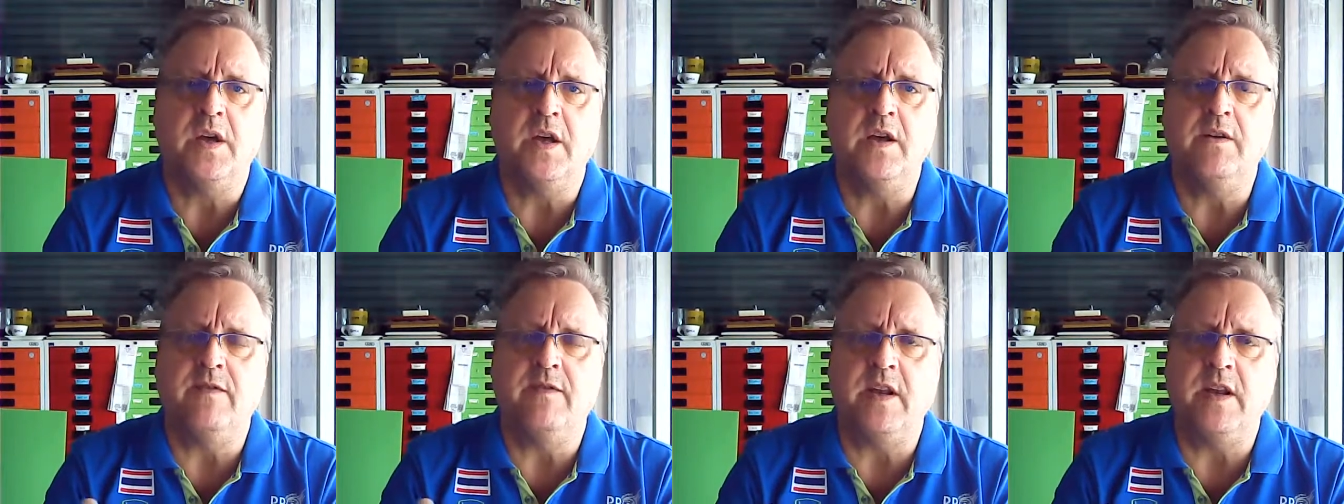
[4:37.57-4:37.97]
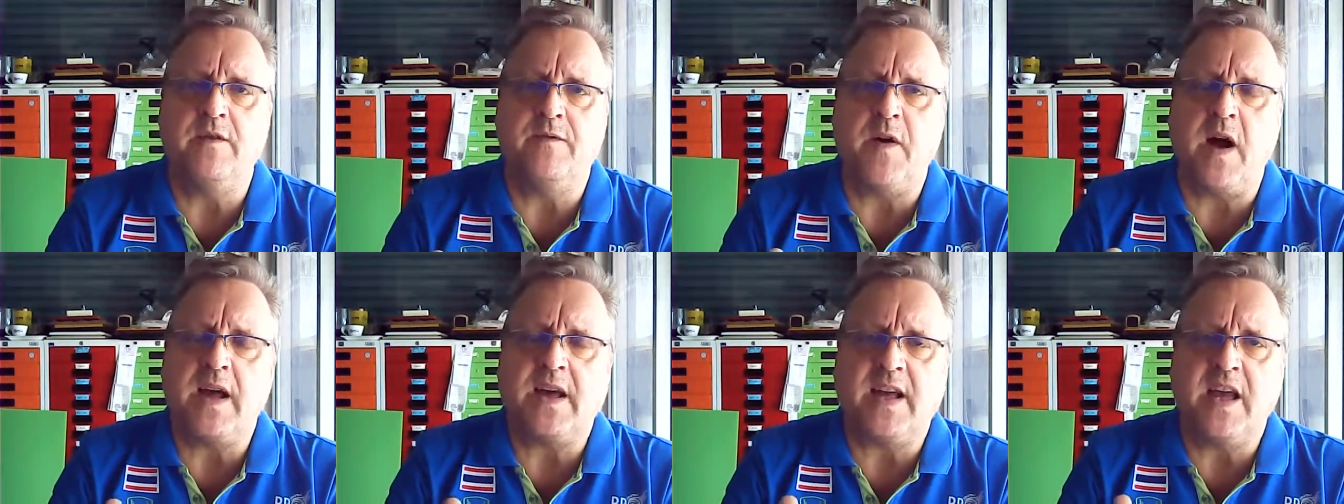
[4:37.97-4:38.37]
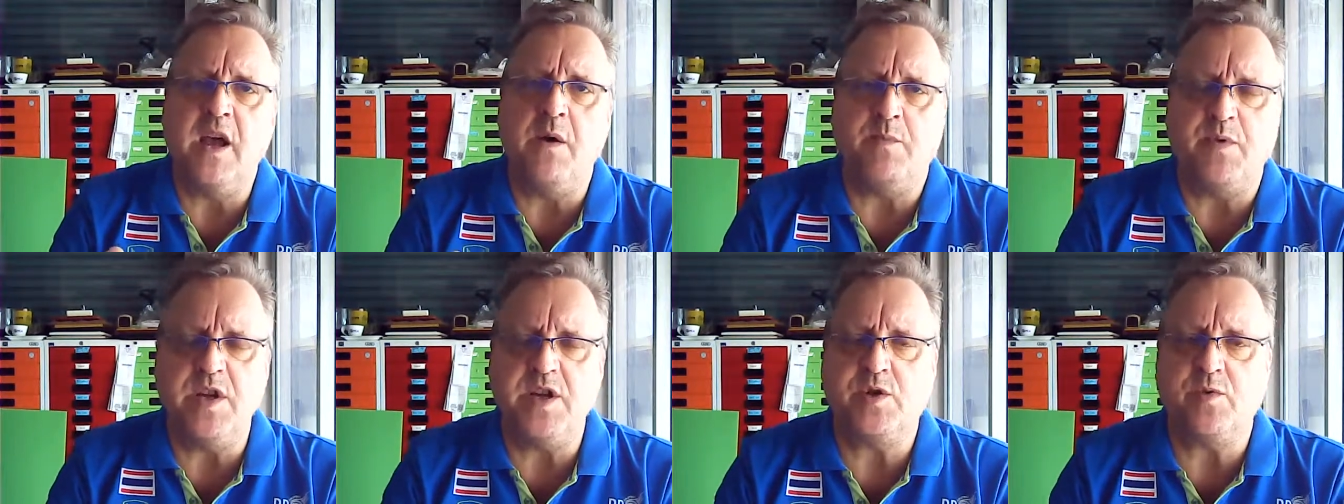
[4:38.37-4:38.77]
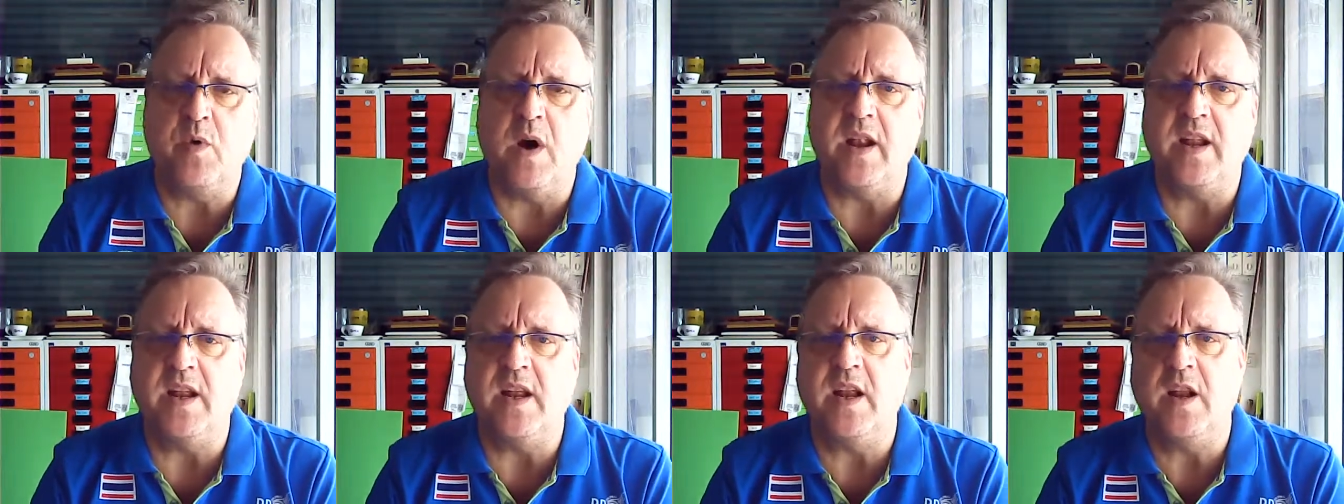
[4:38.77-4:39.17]
Even if I keep this
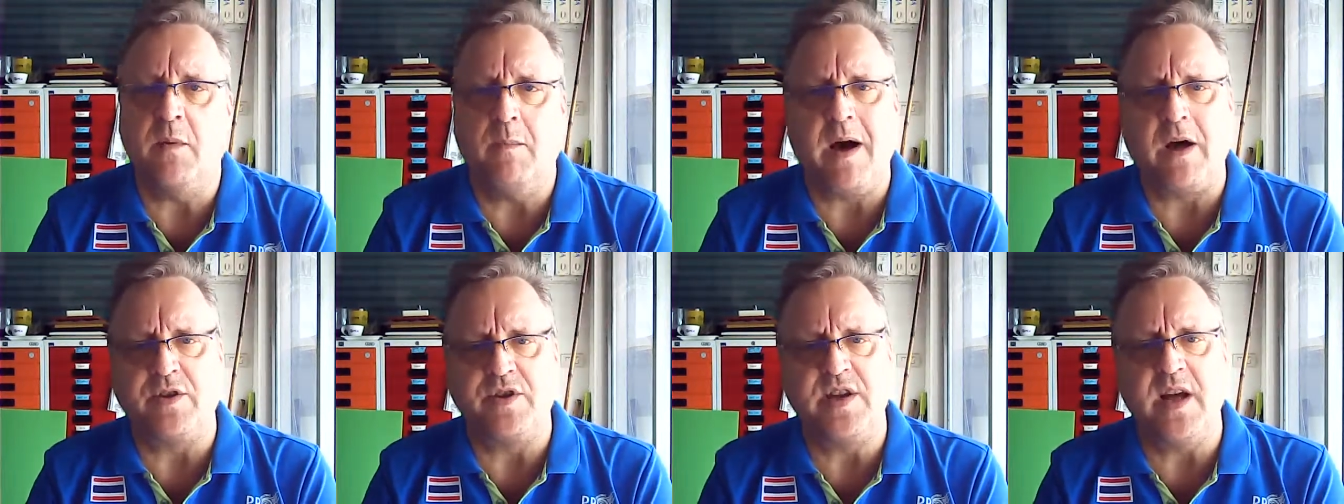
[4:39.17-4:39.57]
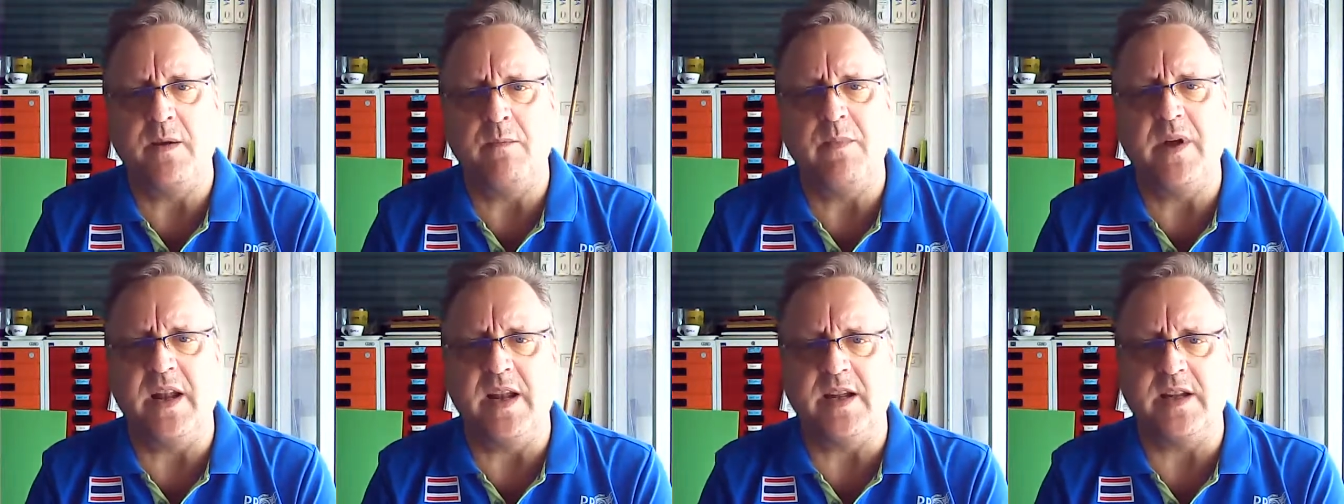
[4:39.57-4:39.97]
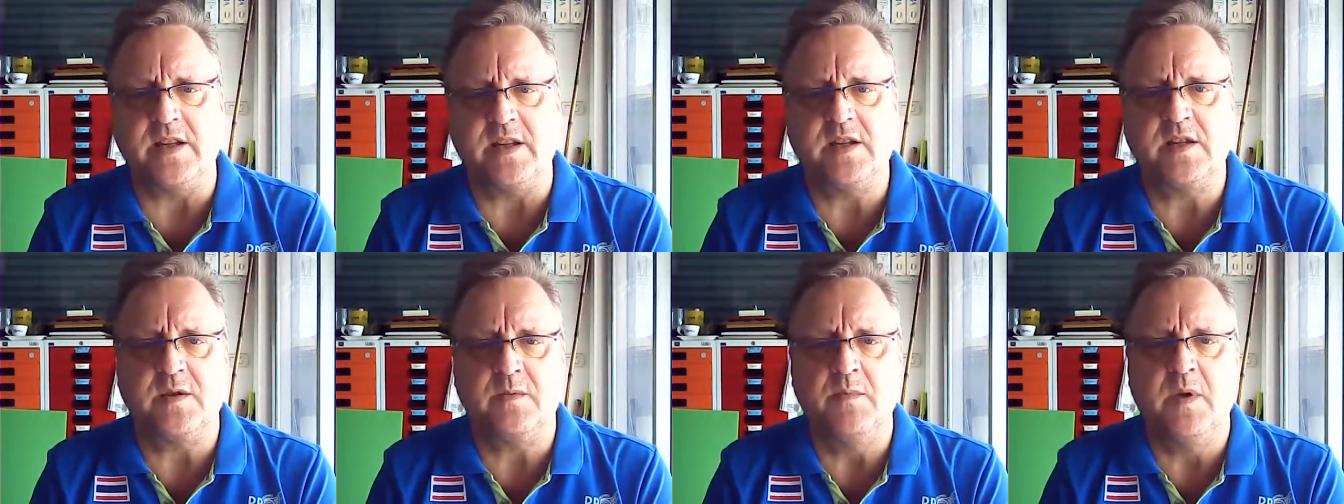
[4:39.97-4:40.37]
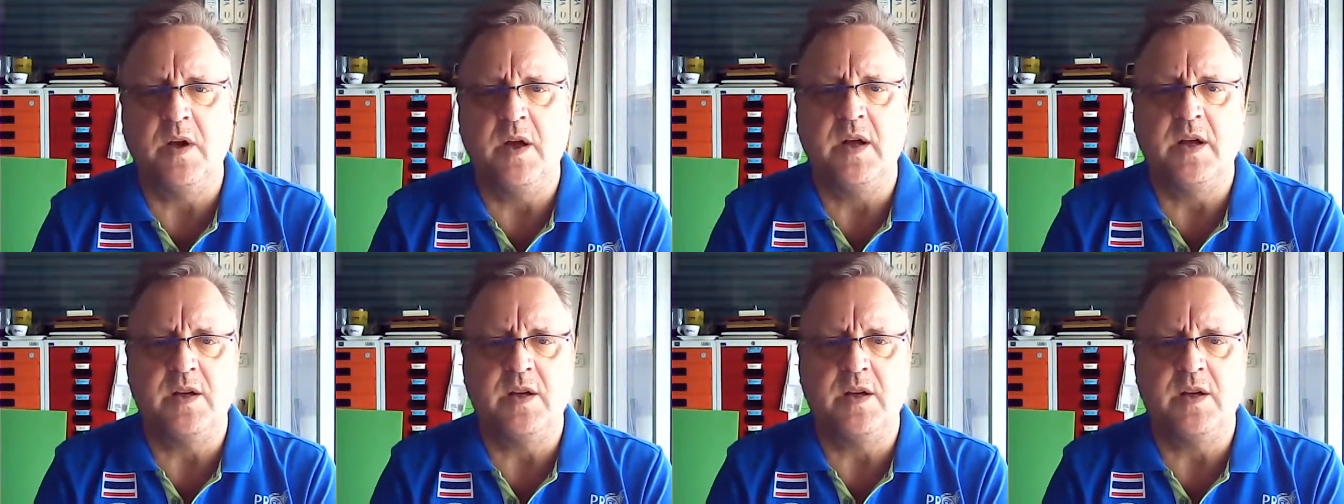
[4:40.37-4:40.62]
one in about 10 minutes,